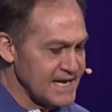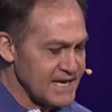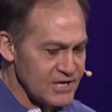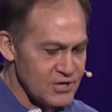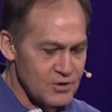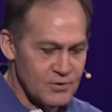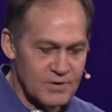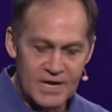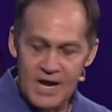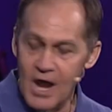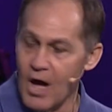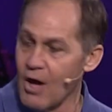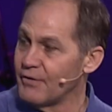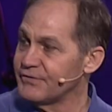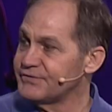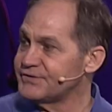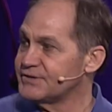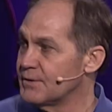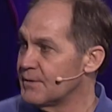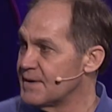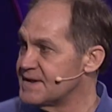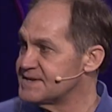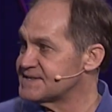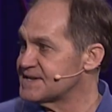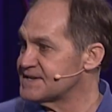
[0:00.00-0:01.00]
You can
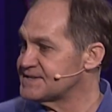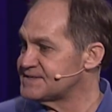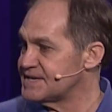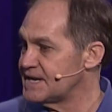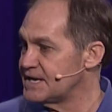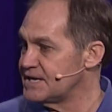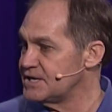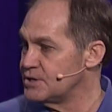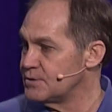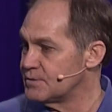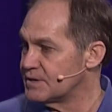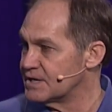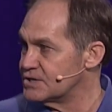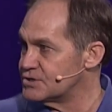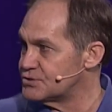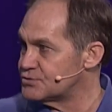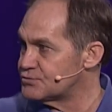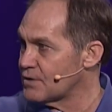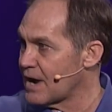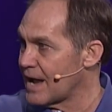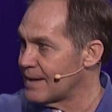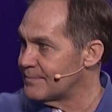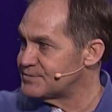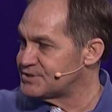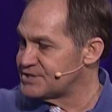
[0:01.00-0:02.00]
also, as I said, you can
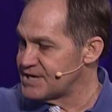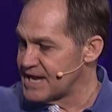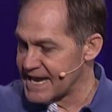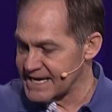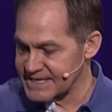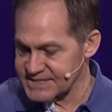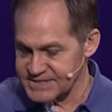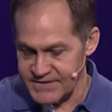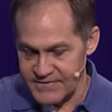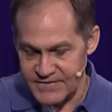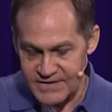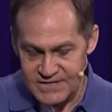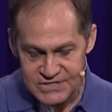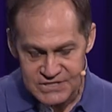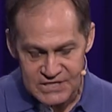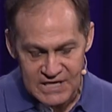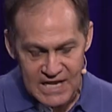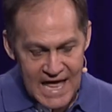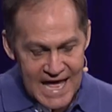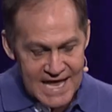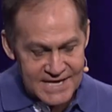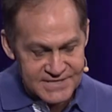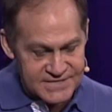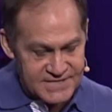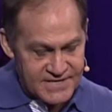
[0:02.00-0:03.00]
drop checks in the
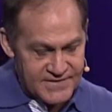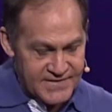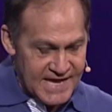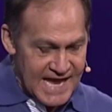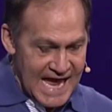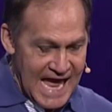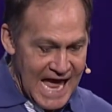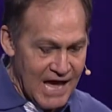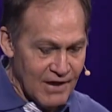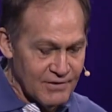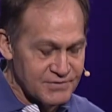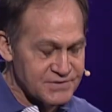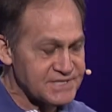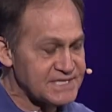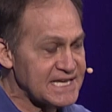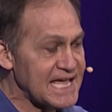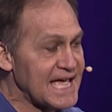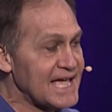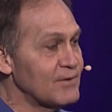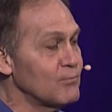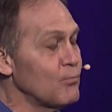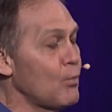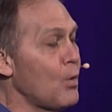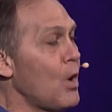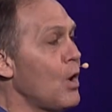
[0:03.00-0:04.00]
slots in the
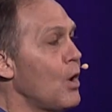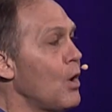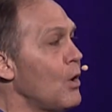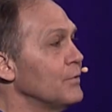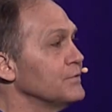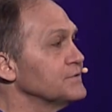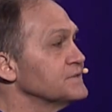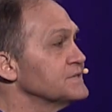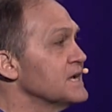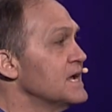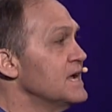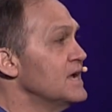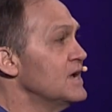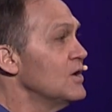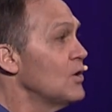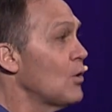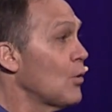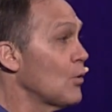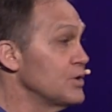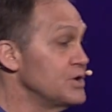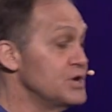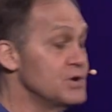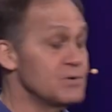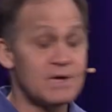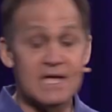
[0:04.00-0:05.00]
outside walls,
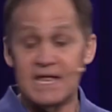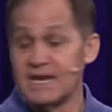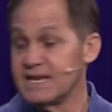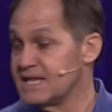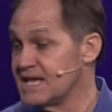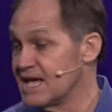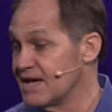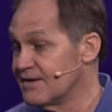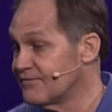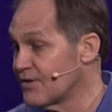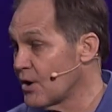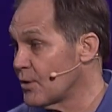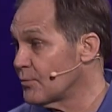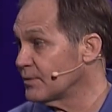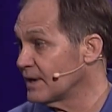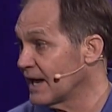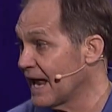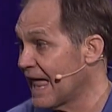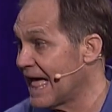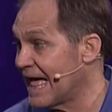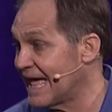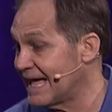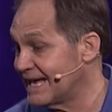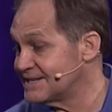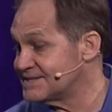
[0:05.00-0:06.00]
or you can give
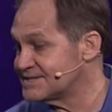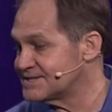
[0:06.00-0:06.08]
online.